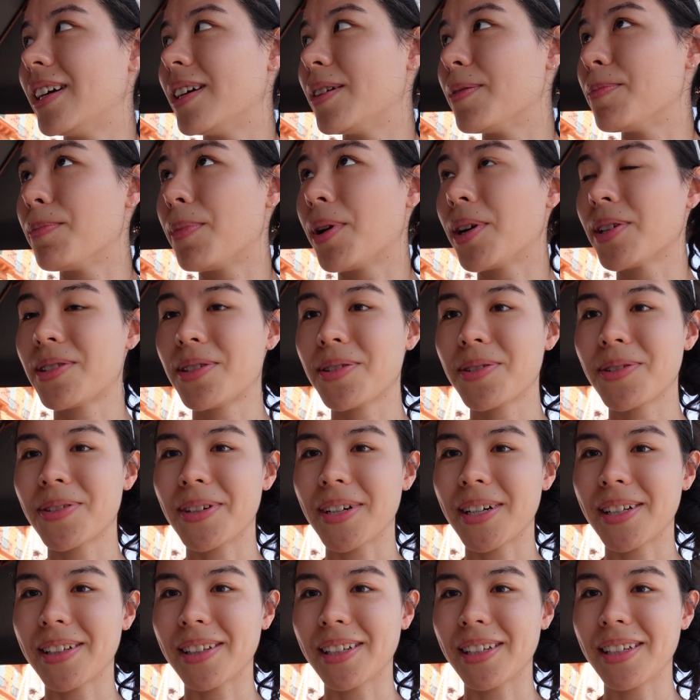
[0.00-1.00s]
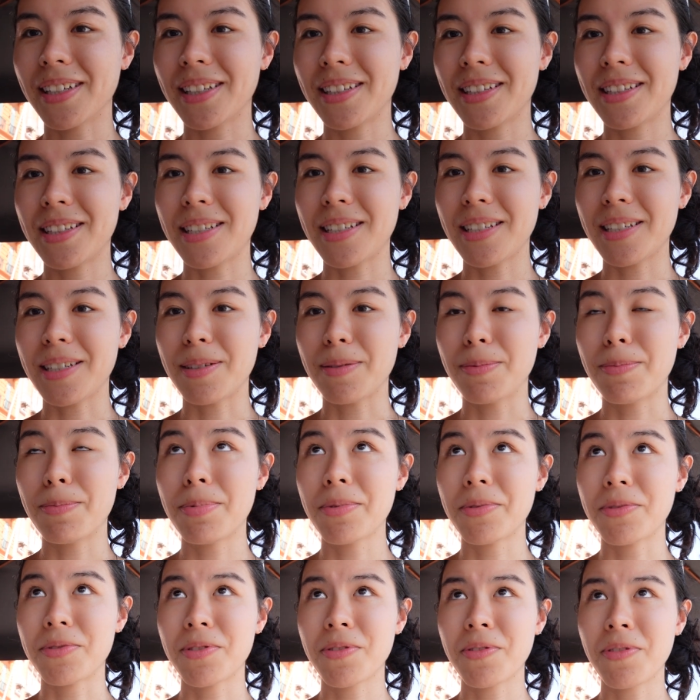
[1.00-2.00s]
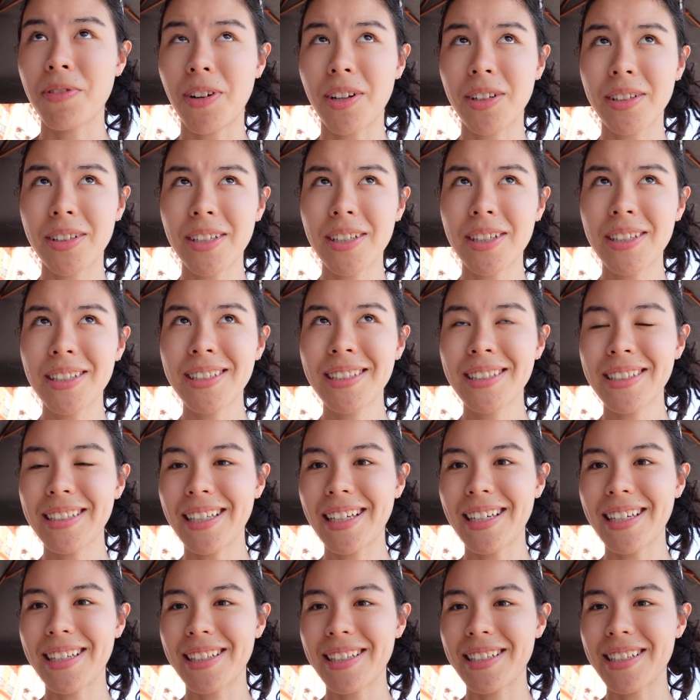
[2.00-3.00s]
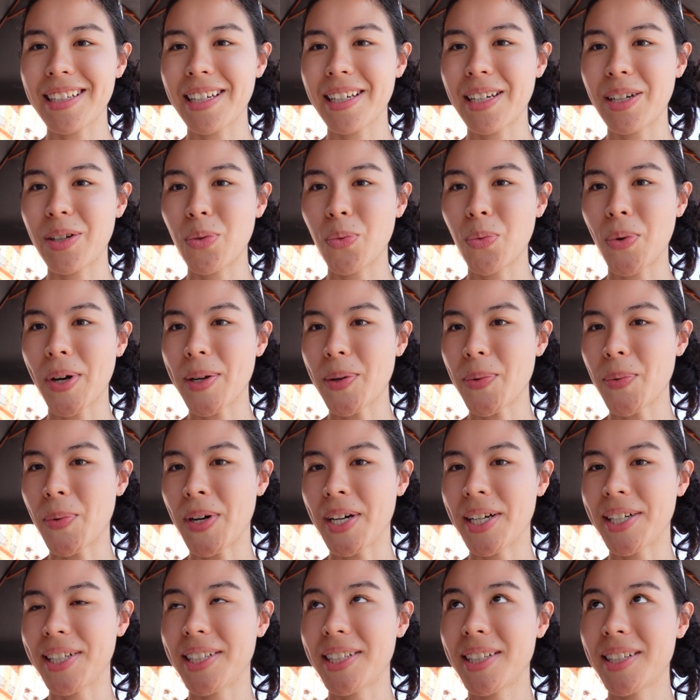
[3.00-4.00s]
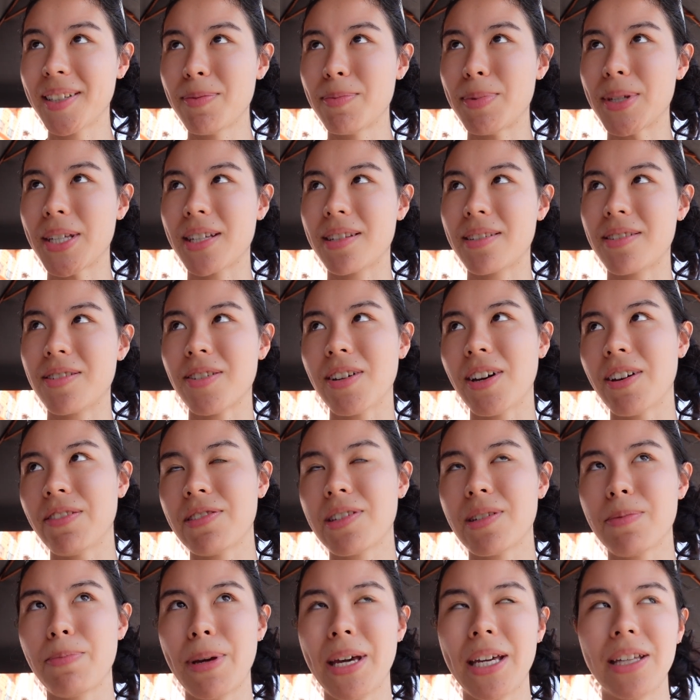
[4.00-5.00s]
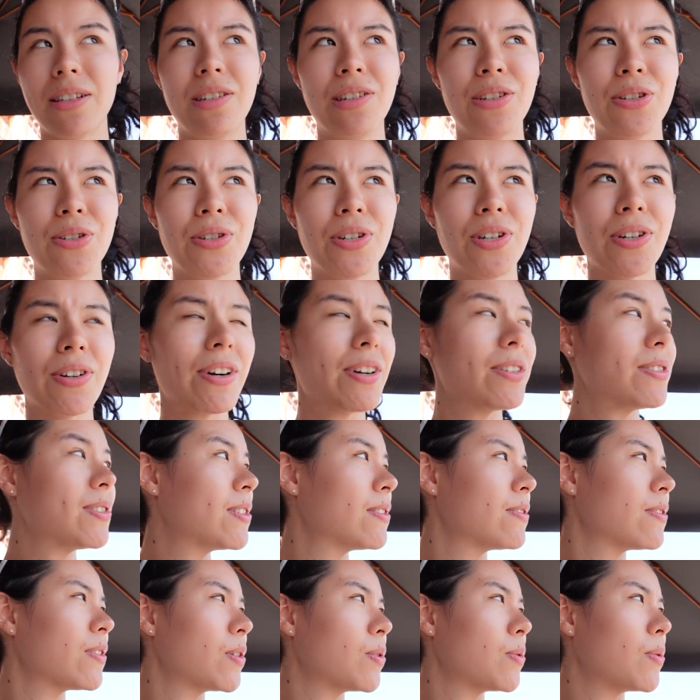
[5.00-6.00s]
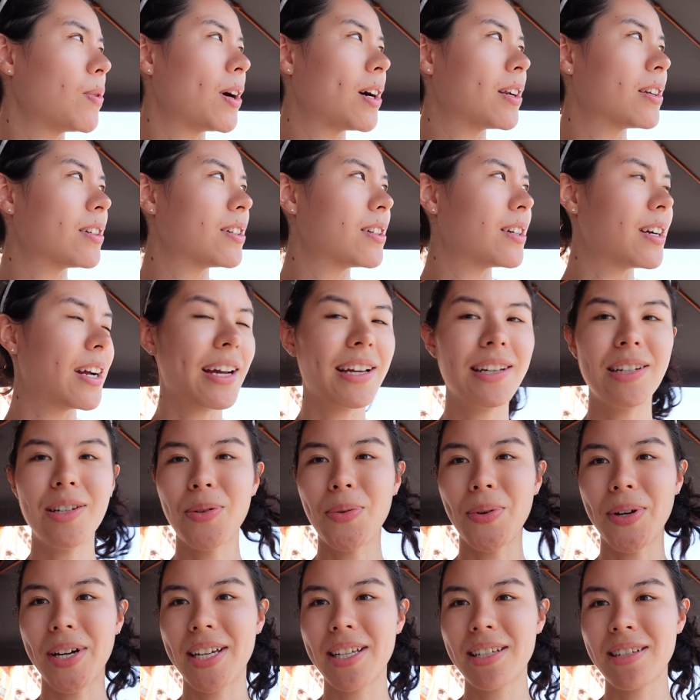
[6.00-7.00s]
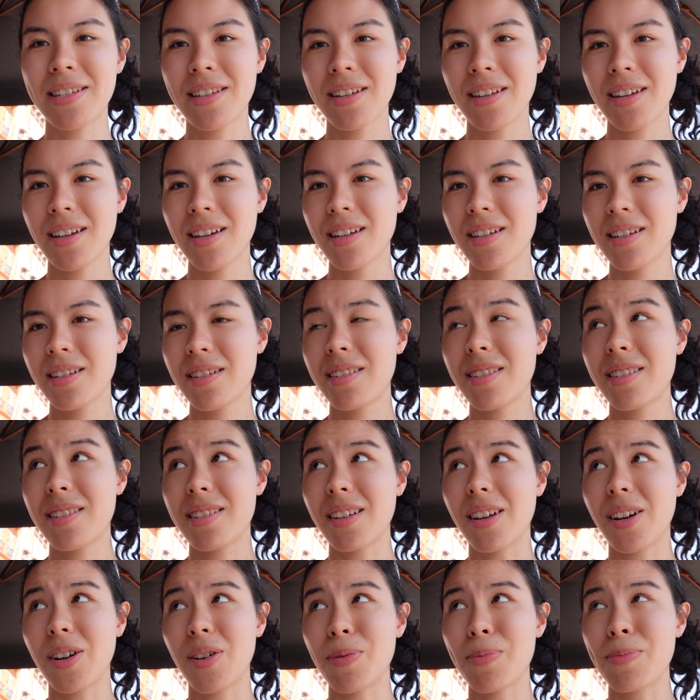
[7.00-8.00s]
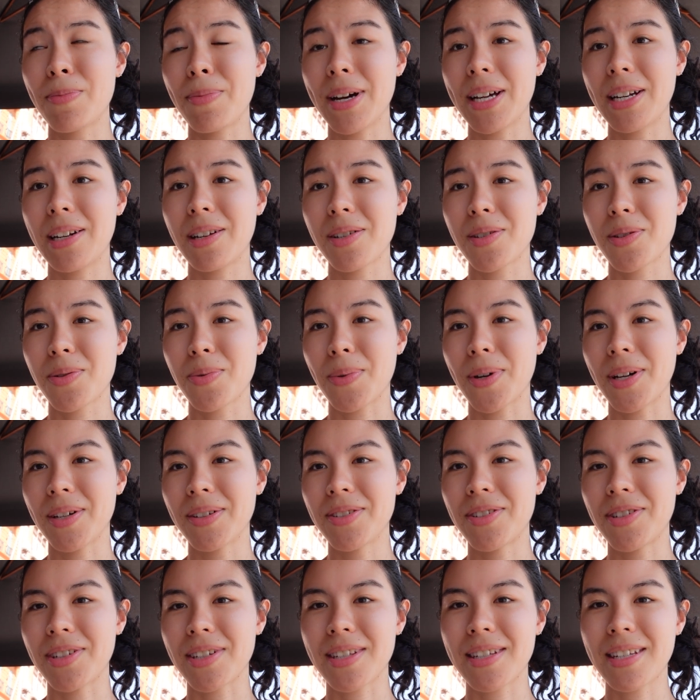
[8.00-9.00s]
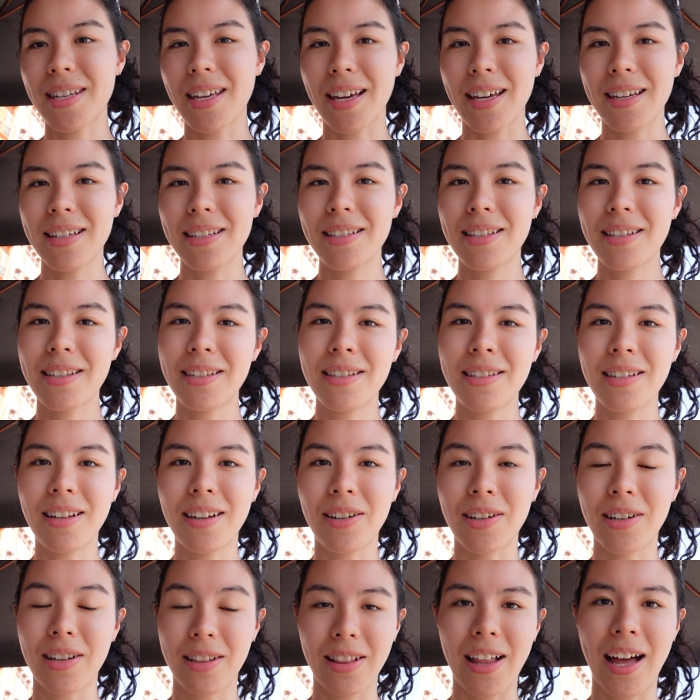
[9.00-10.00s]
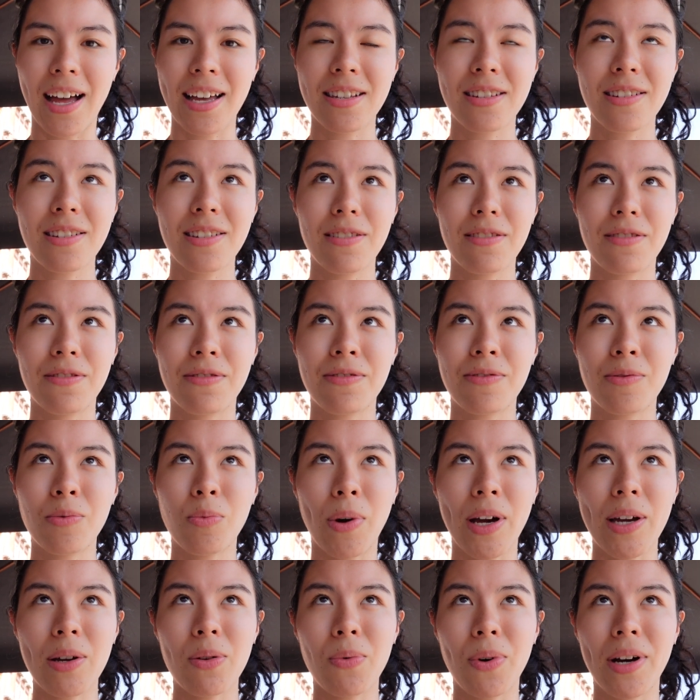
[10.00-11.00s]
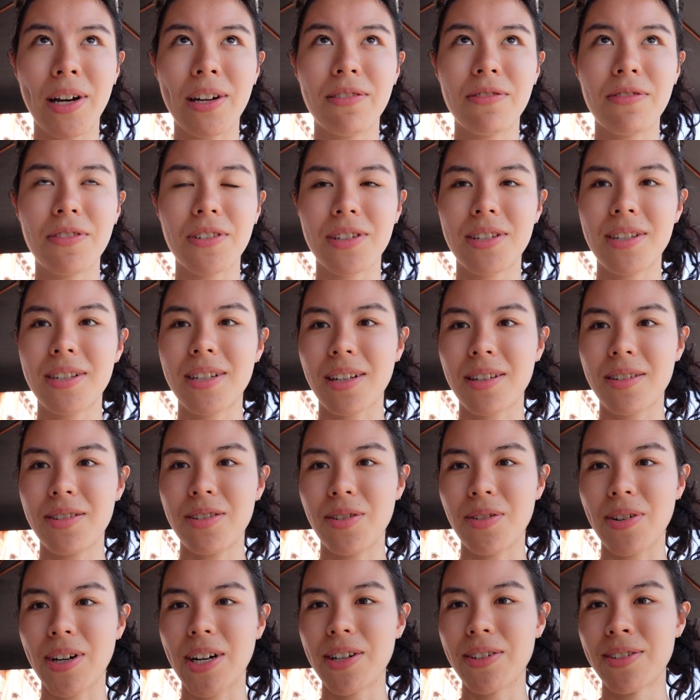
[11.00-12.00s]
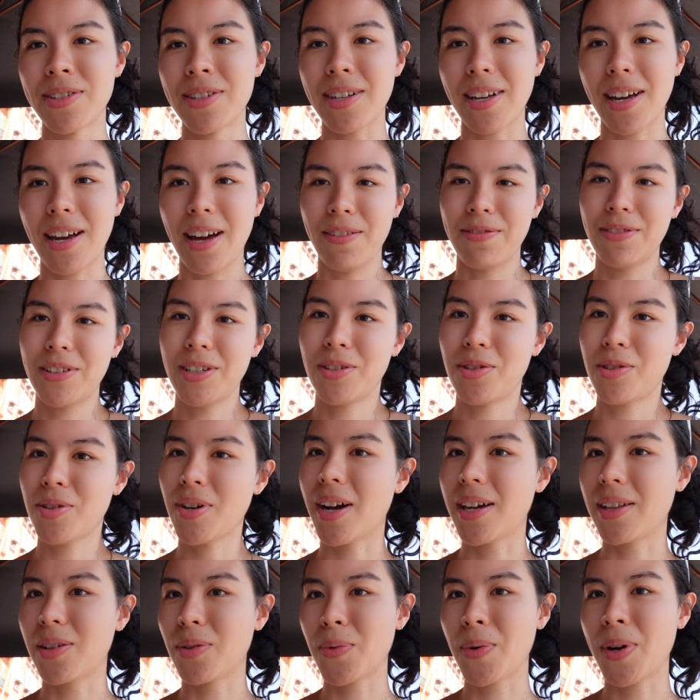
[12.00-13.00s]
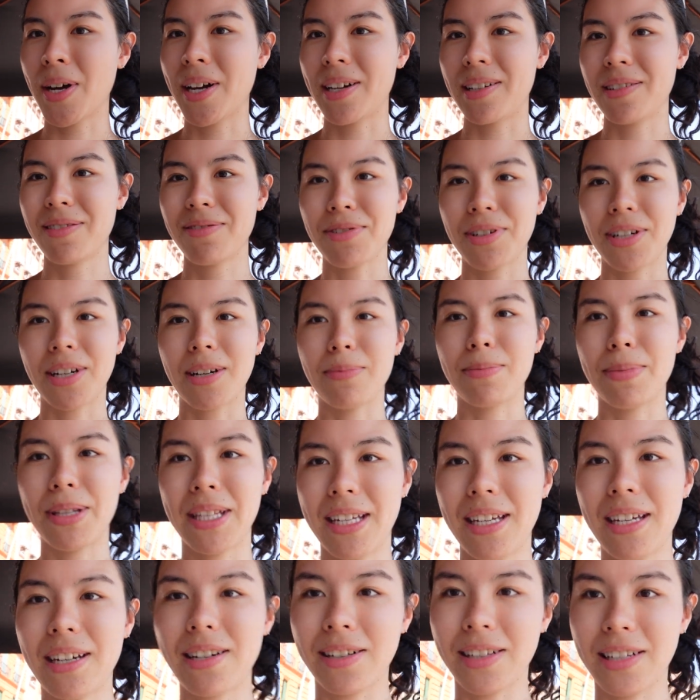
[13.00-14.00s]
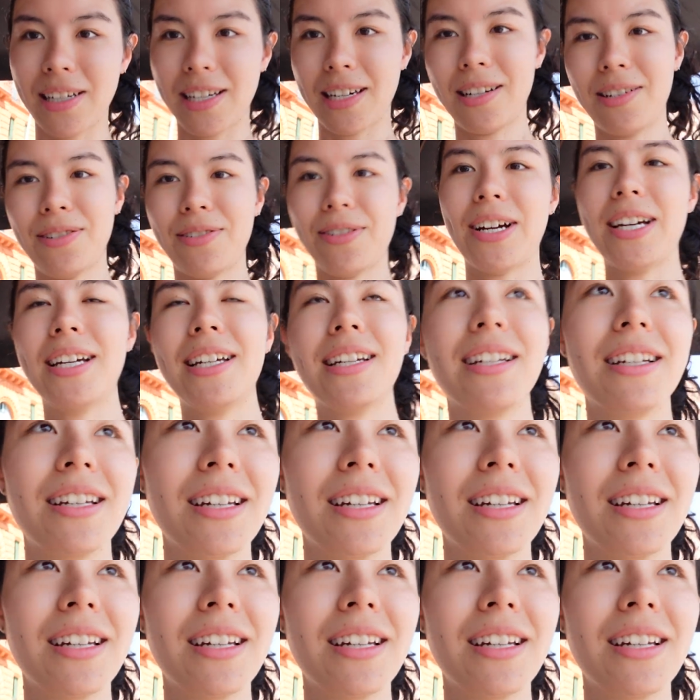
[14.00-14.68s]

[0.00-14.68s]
A mozzarella di bufala and a white wine because you have to pay two euros for water anyways so might as well just get a glass of white wine for 6 euros. I have to try the wine when I'm in Italy, right?